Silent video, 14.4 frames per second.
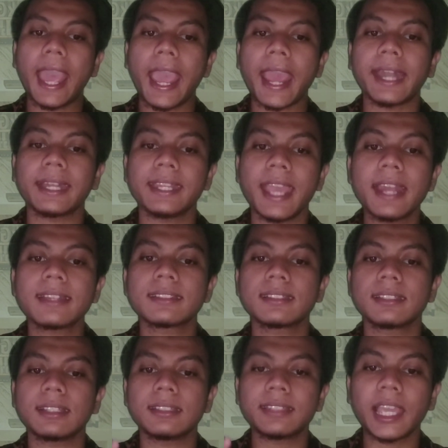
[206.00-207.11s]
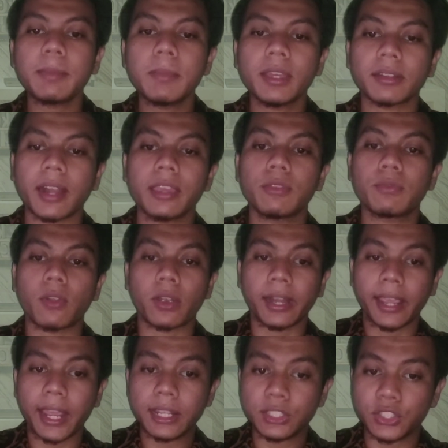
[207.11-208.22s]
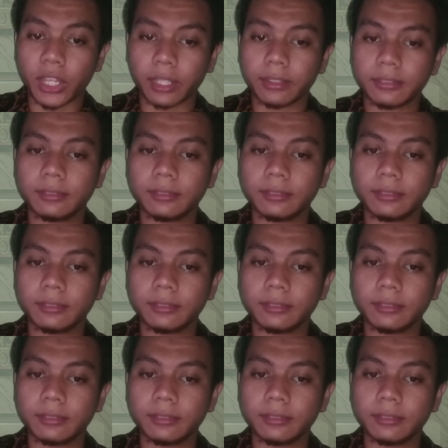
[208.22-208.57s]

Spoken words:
And get the timing right for handshake.